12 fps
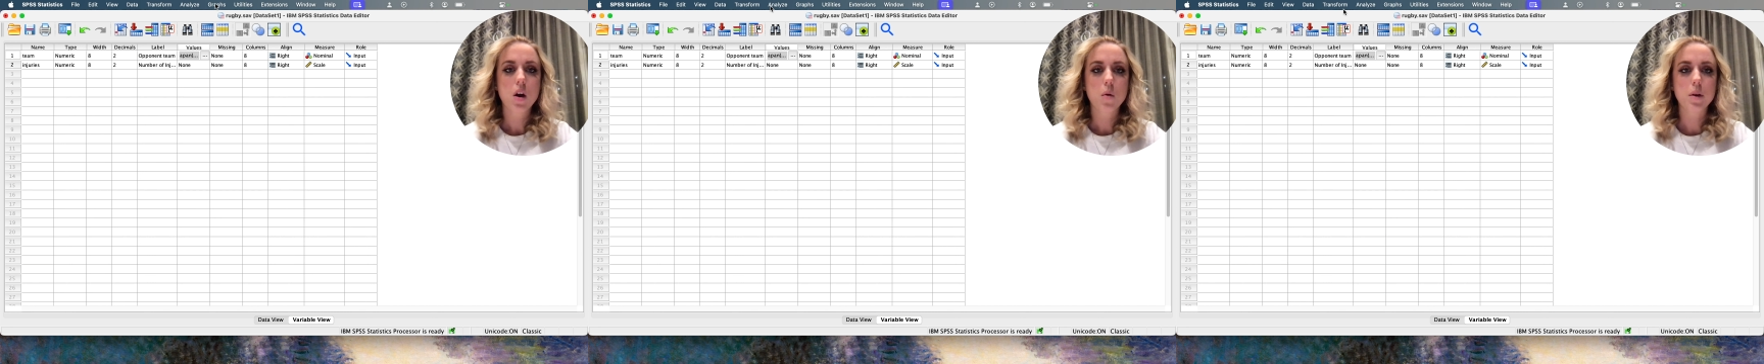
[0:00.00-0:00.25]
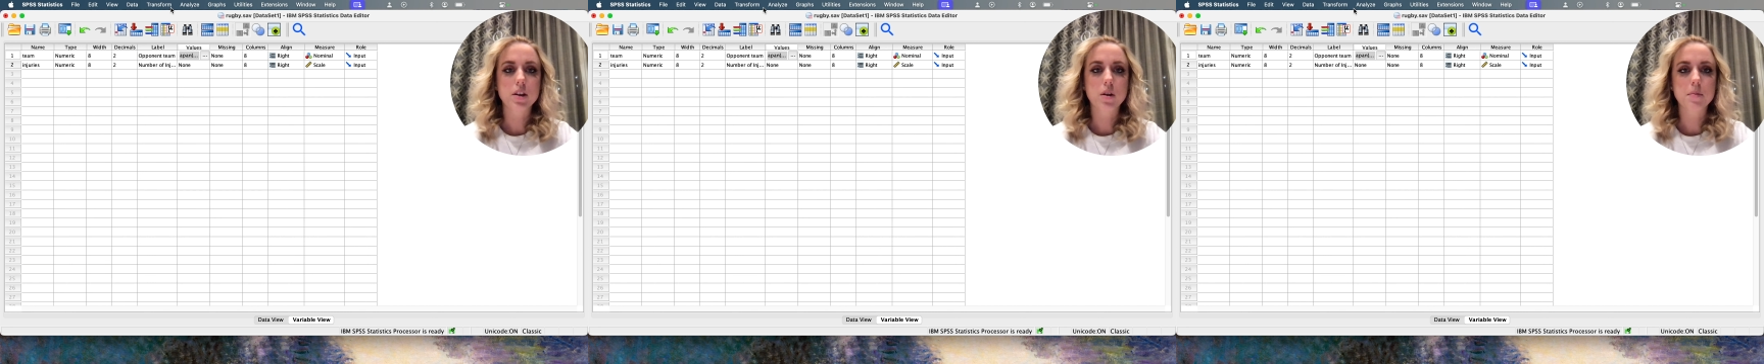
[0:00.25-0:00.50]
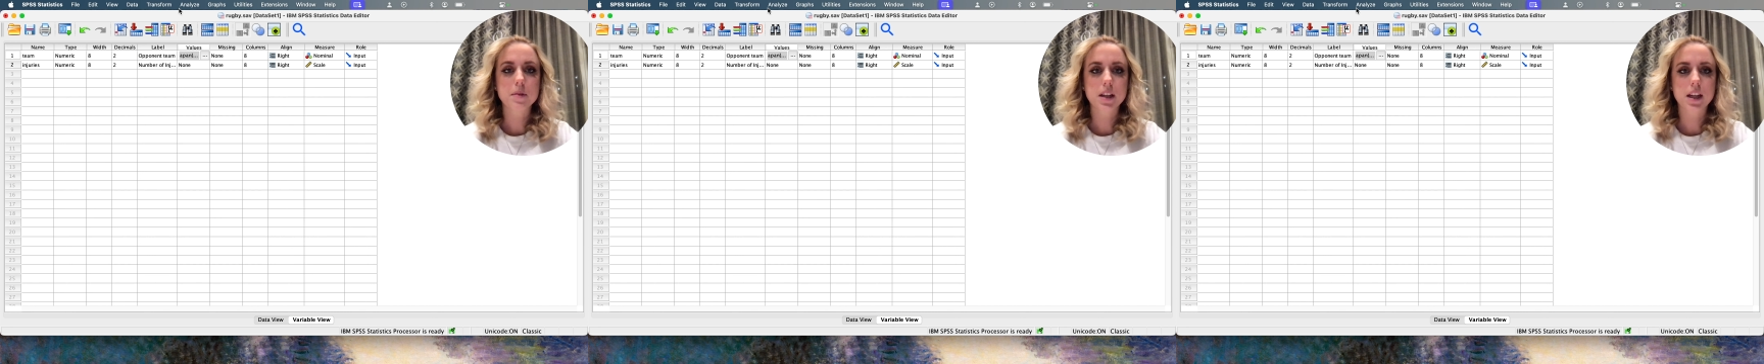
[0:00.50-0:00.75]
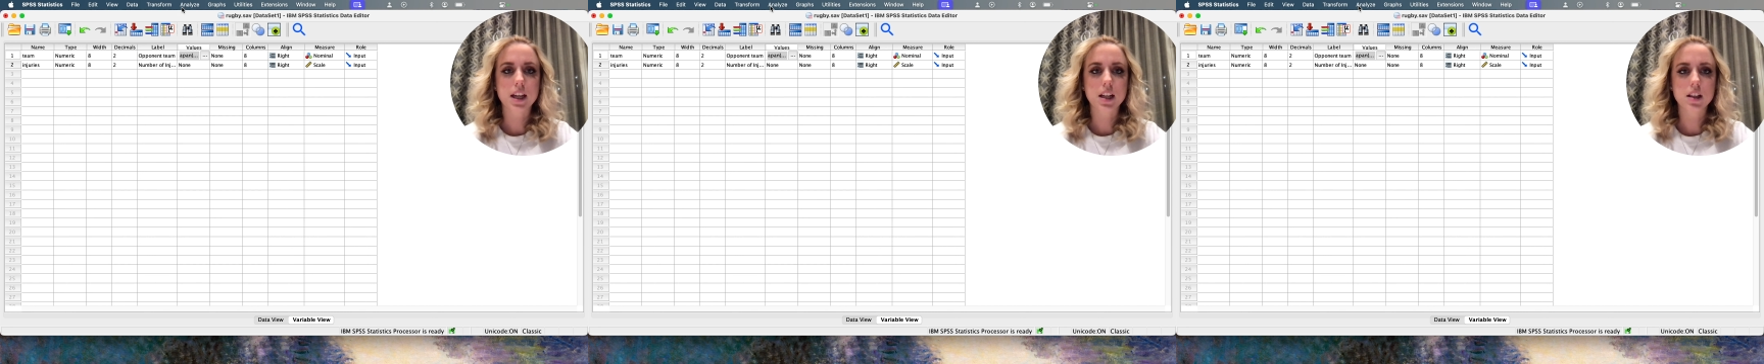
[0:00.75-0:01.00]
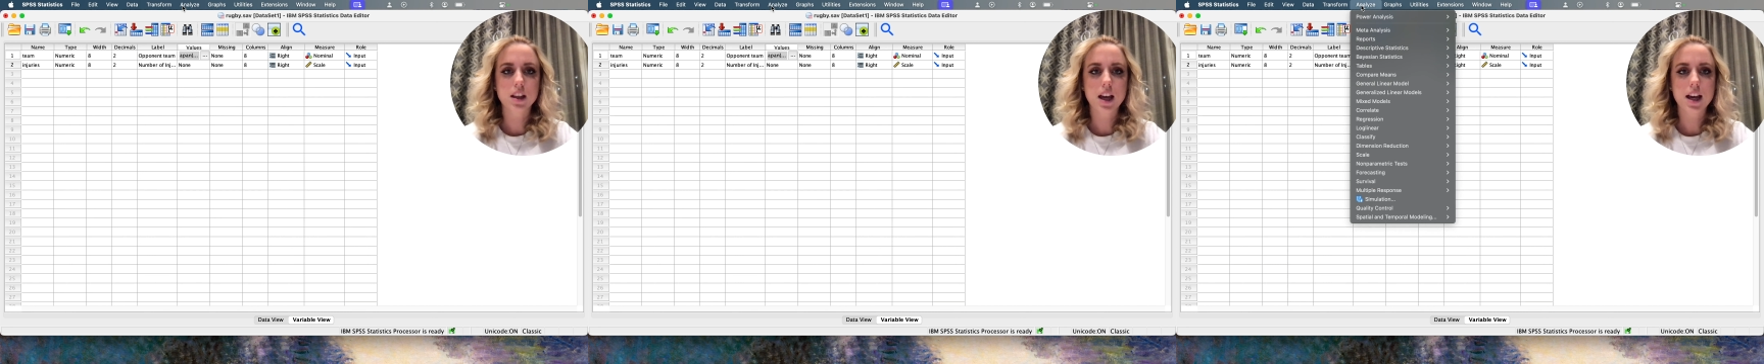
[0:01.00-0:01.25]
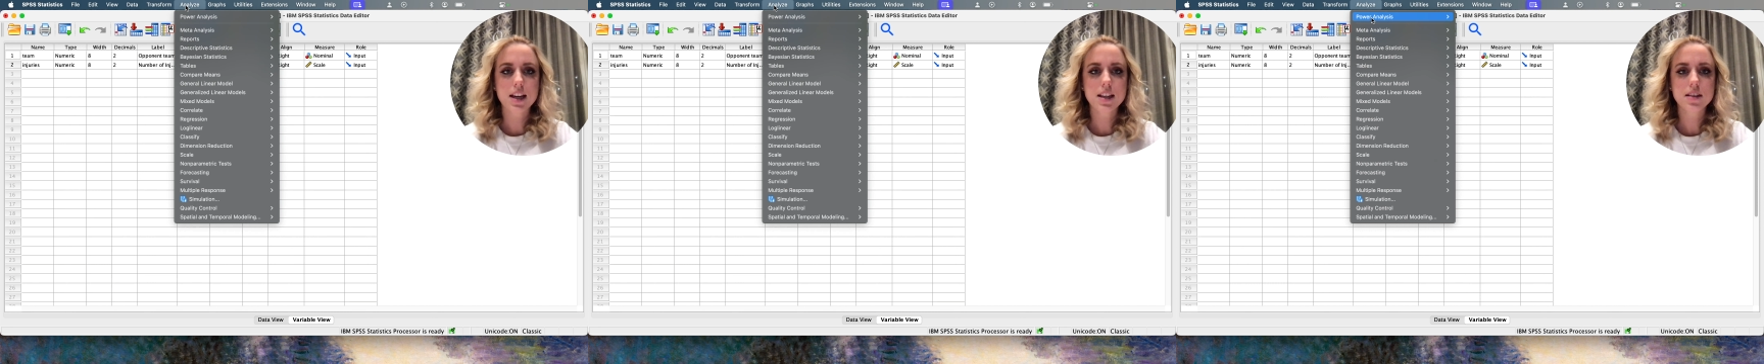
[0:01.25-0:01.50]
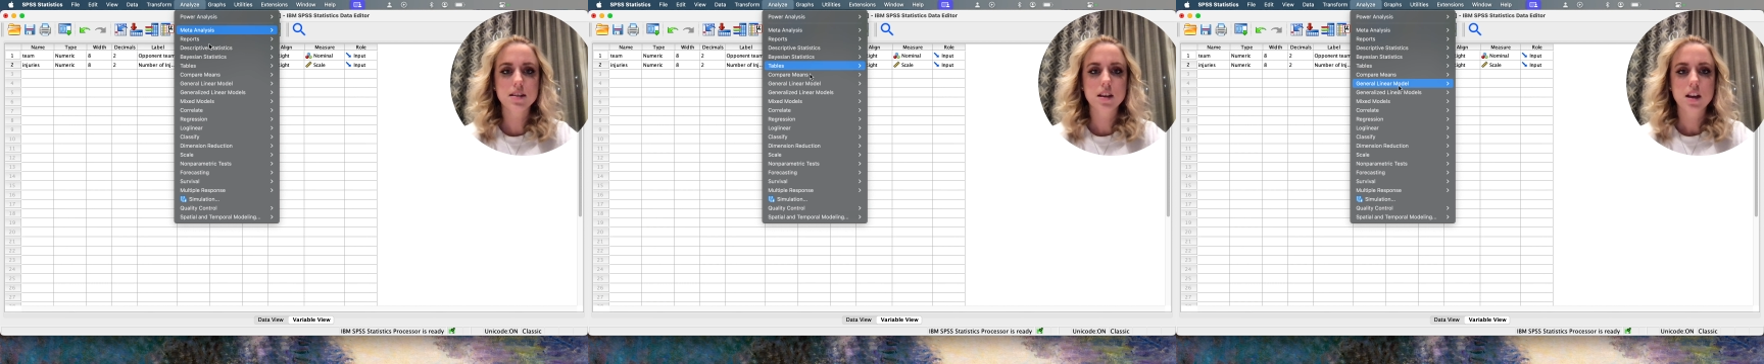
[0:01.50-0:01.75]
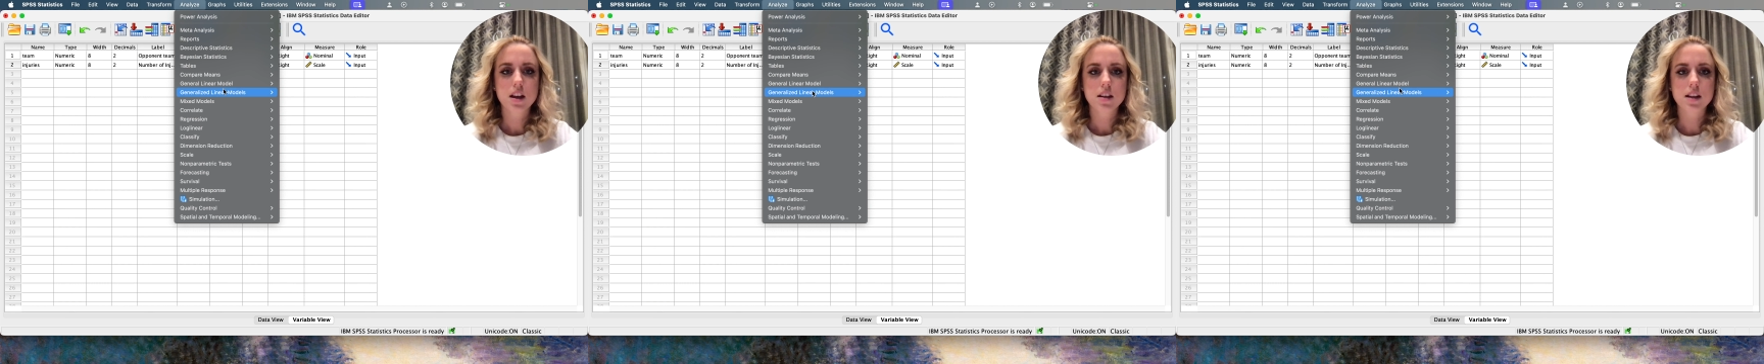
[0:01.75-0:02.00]
we go up to Analyze,
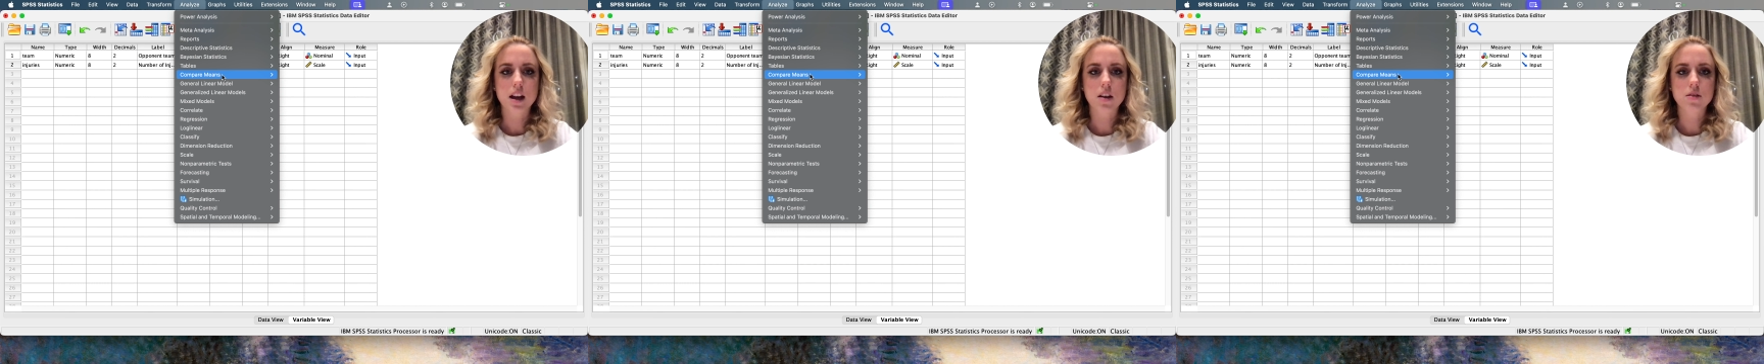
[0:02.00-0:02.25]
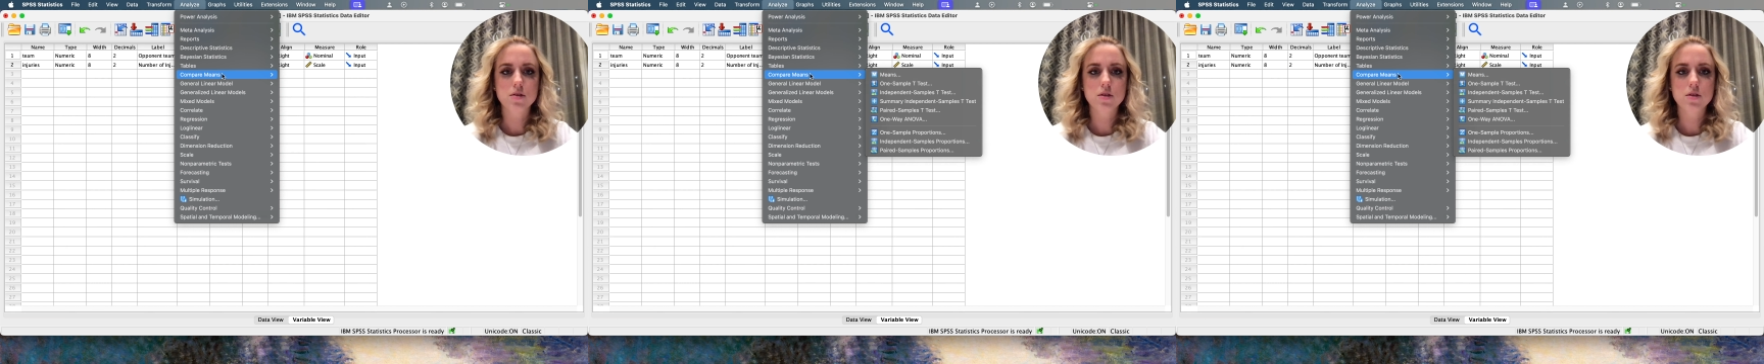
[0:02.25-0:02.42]
down